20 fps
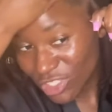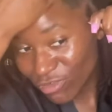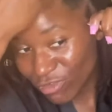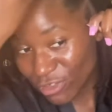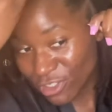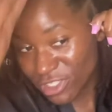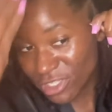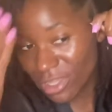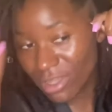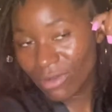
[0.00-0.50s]
for
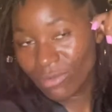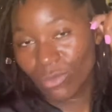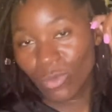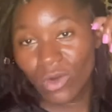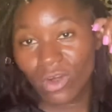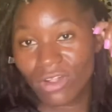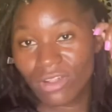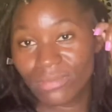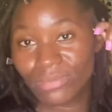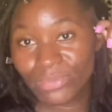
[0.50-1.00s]
self.
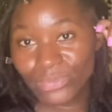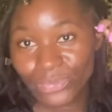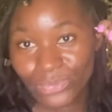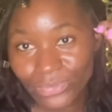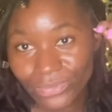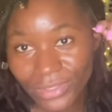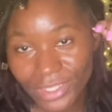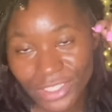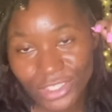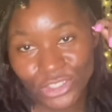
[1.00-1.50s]
Well,
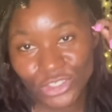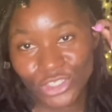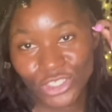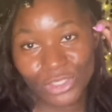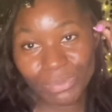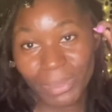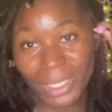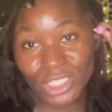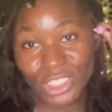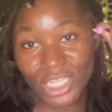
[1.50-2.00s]
this is
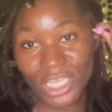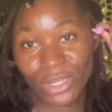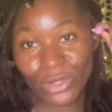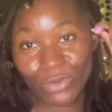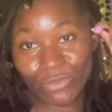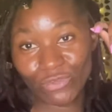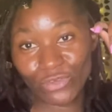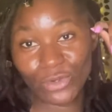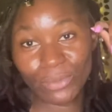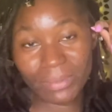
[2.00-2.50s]
just my channel
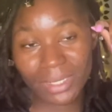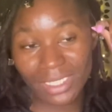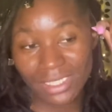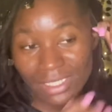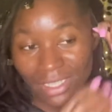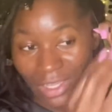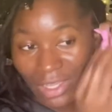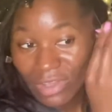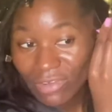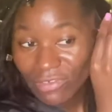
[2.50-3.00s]
for
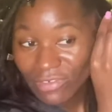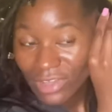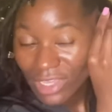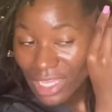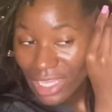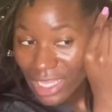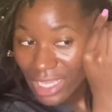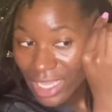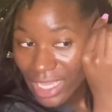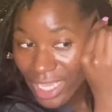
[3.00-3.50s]
myself,
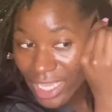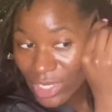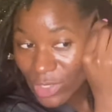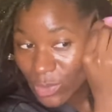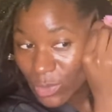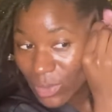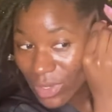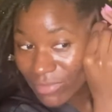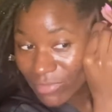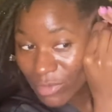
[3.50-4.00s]
and
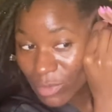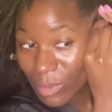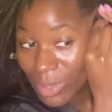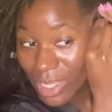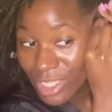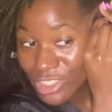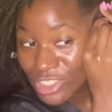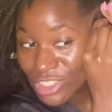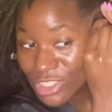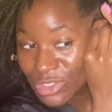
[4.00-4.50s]
whoever
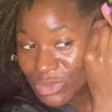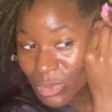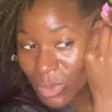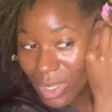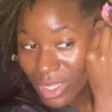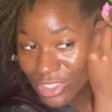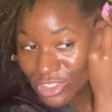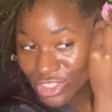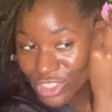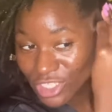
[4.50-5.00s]
watches,
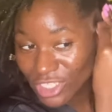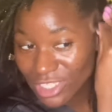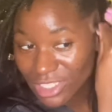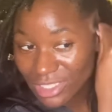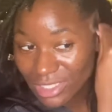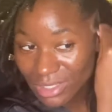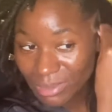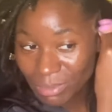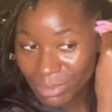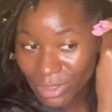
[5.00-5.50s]

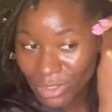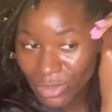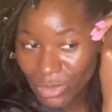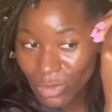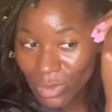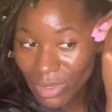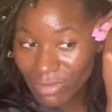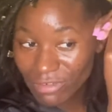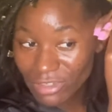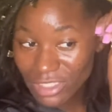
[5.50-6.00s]
watches, but
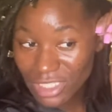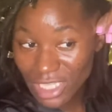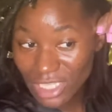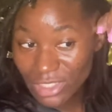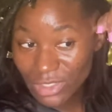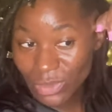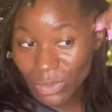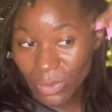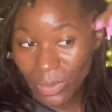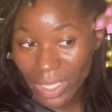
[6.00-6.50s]
whoever
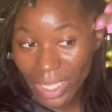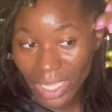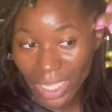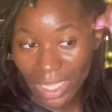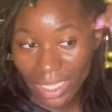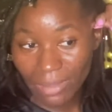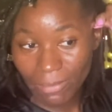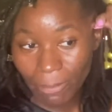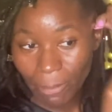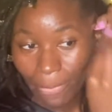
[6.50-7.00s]
takes
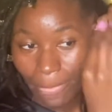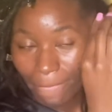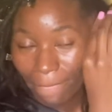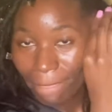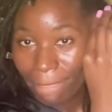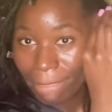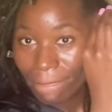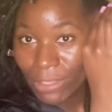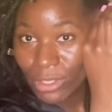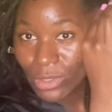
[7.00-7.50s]
away,
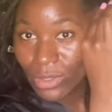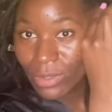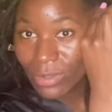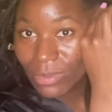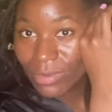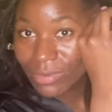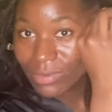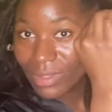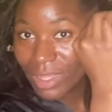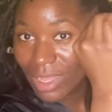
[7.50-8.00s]
you
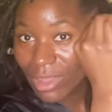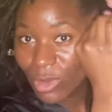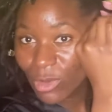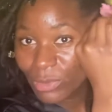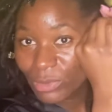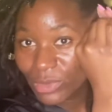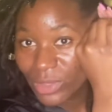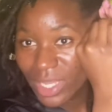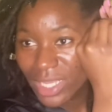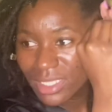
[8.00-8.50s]
know, I
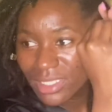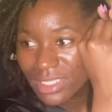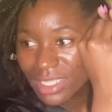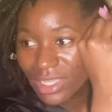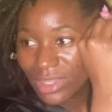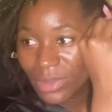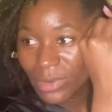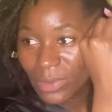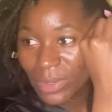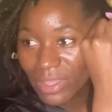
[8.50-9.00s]
hope you guys
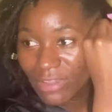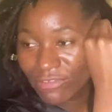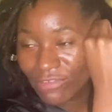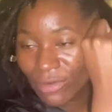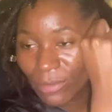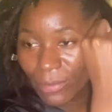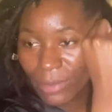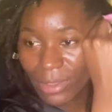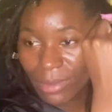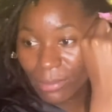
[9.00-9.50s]
take away
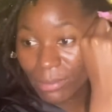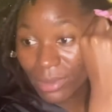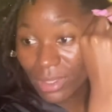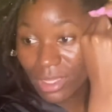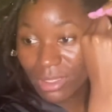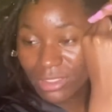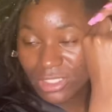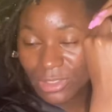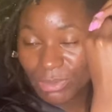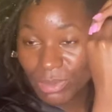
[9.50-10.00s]
from it.
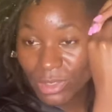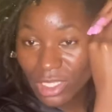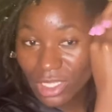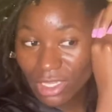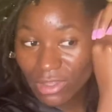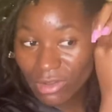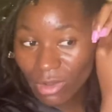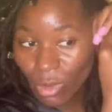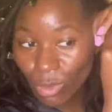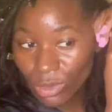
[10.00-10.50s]
But
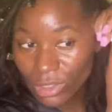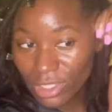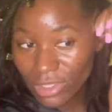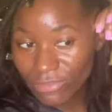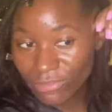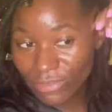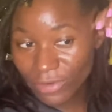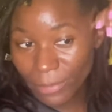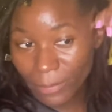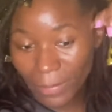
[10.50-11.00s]
speaking only
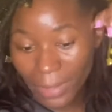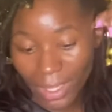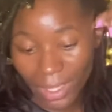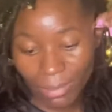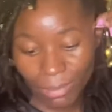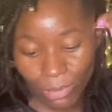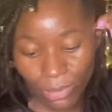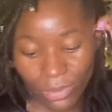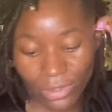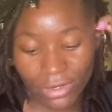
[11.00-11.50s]
from my
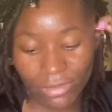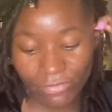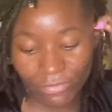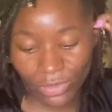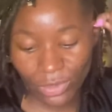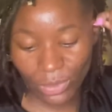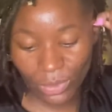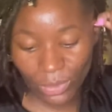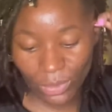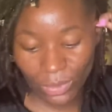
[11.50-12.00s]
point of
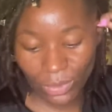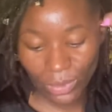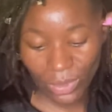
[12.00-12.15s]
view,